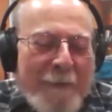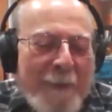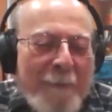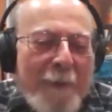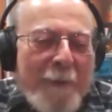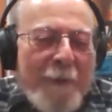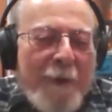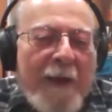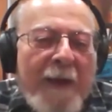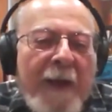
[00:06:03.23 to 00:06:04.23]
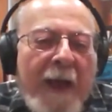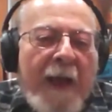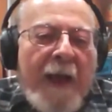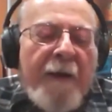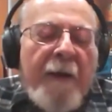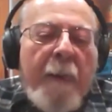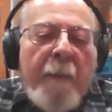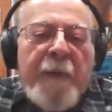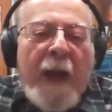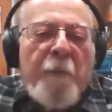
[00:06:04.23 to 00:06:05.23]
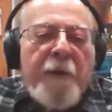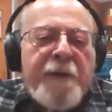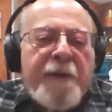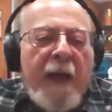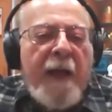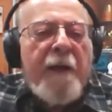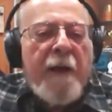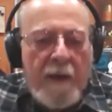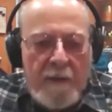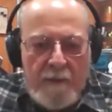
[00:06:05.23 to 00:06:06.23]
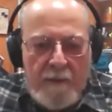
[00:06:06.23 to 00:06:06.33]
That would be real good. And notwithstanding